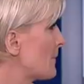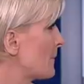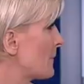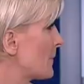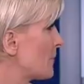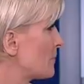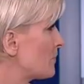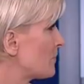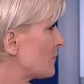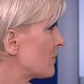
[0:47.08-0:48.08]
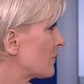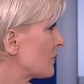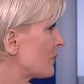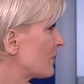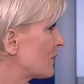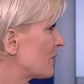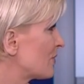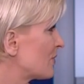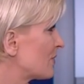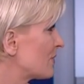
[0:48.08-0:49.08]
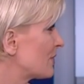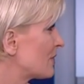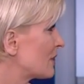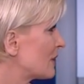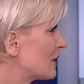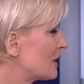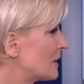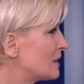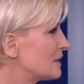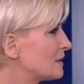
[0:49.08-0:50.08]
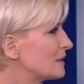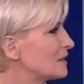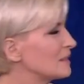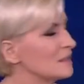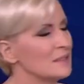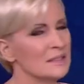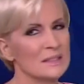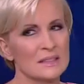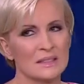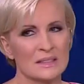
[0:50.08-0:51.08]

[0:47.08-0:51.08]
[no speech]